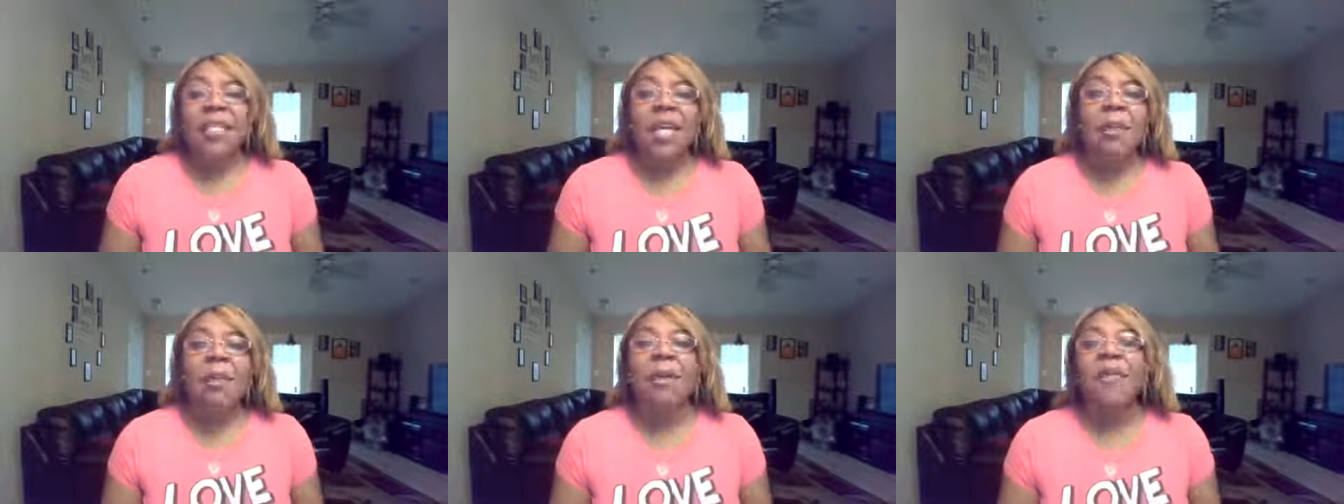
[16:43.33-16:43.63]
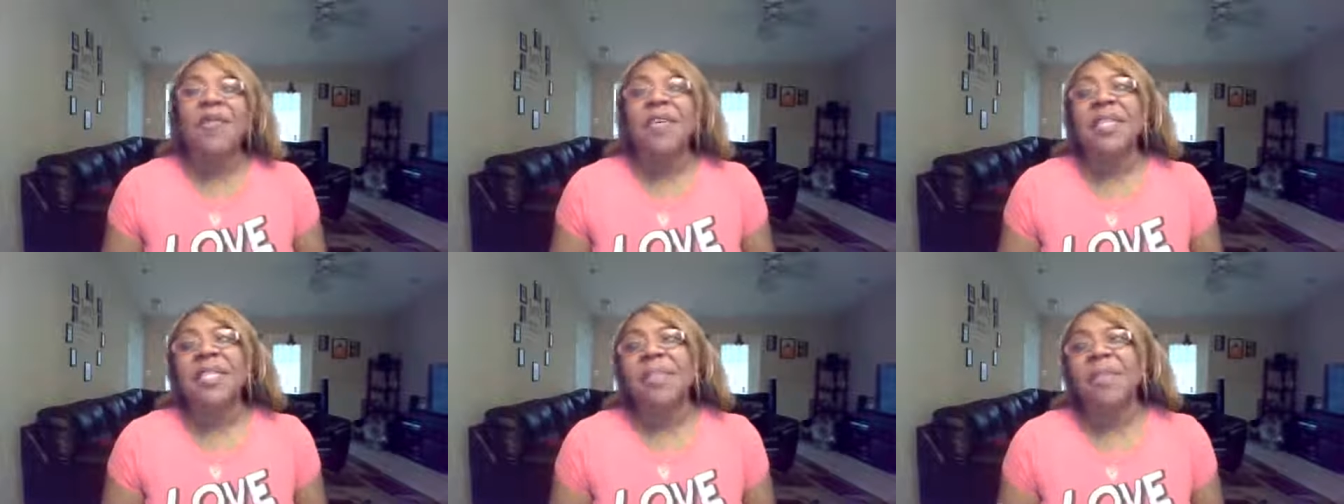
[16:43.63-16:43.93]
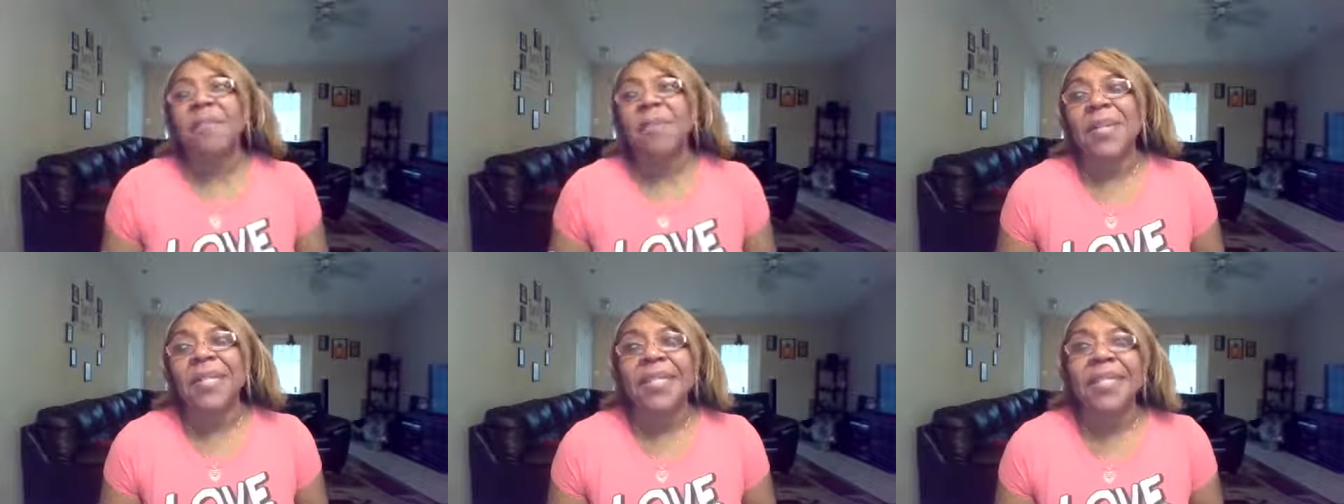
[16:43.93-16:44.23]
some of
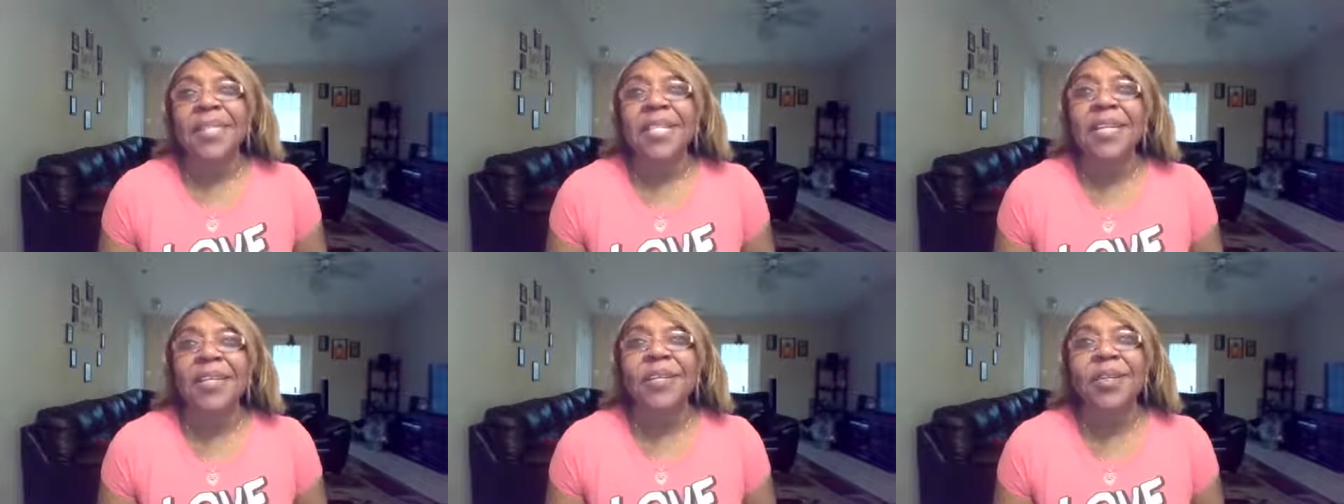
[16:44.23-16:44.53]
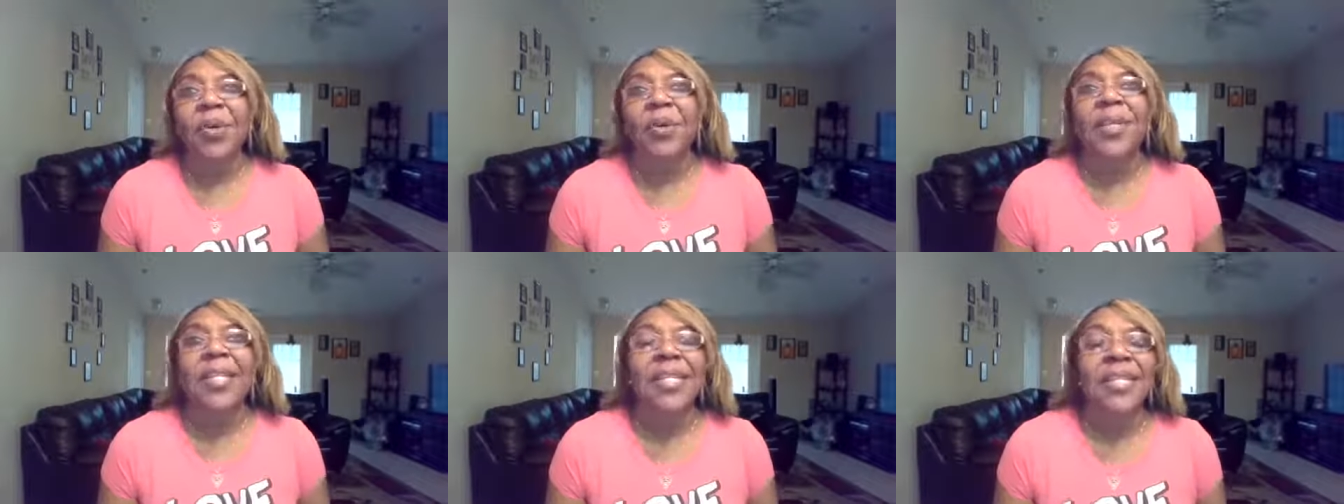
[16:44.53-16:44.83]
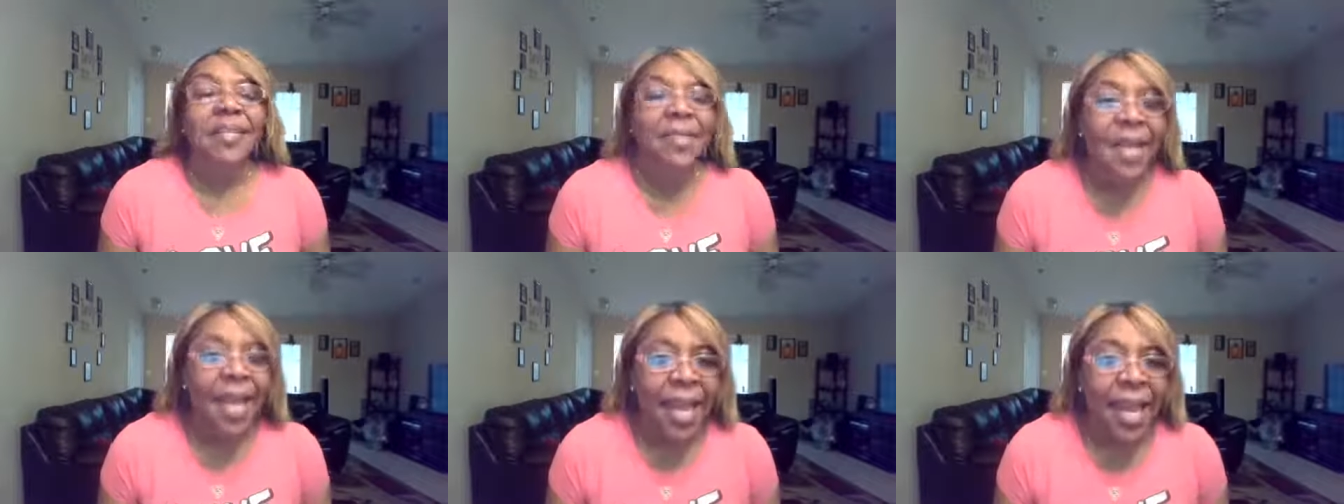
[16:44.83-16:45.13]
us have been sitting on
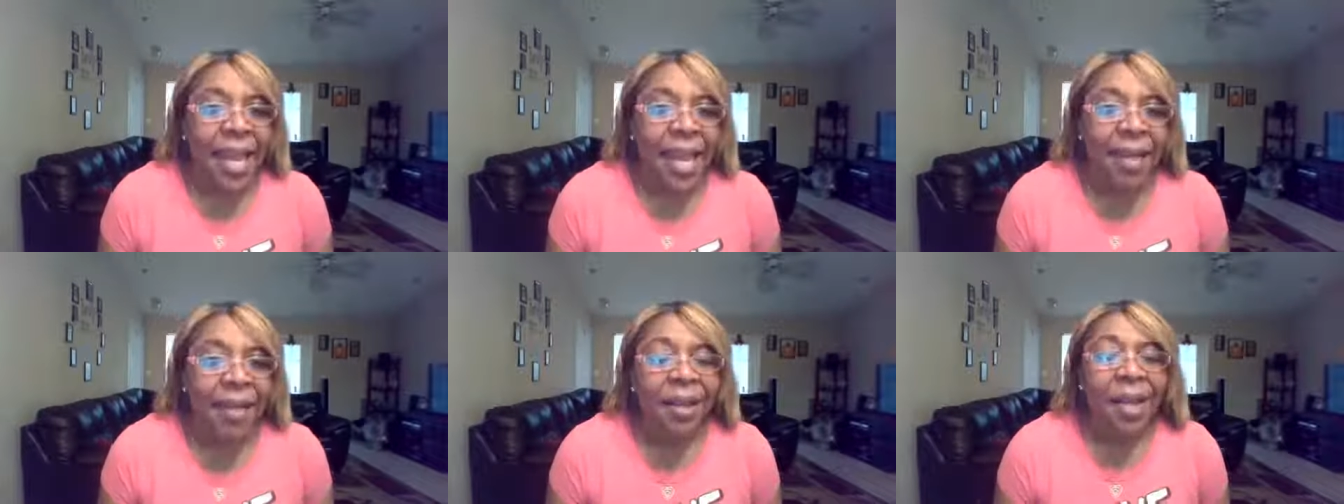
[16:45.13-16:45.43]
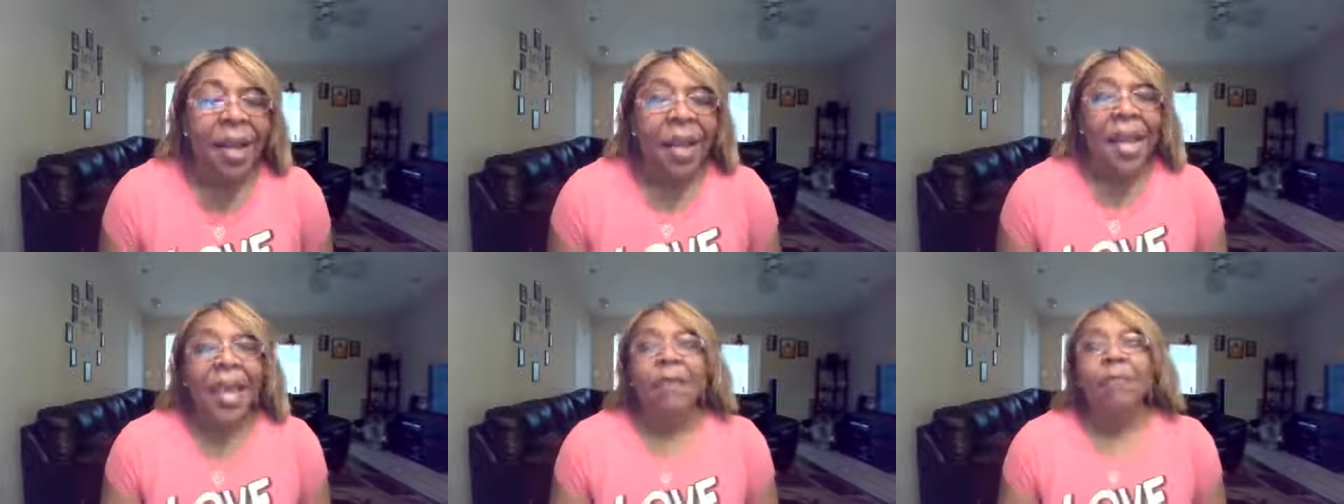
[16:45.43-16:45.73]
the sand